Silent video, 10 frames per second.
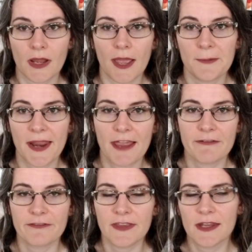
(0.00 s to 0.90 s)
I'm gonna
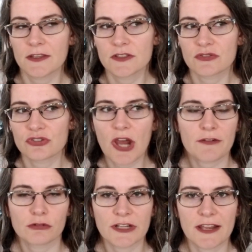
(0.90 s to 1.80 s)
have a Phoenix
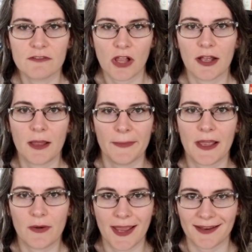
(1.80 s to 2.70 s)
travel reading vlog coming
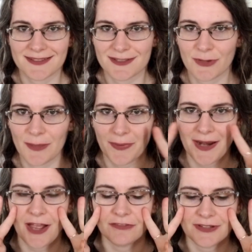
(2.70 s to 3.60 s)
out next, so keep an
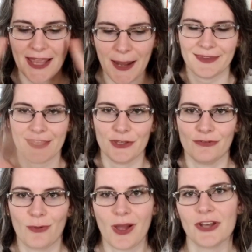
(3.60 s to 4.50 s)
eye out for that. Thank you
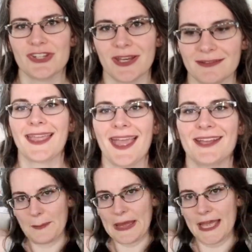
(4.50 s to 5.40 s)
for watching.
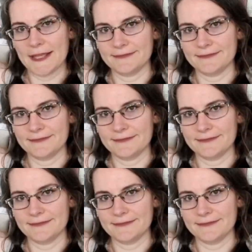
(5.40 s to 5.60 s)
Okay, bye.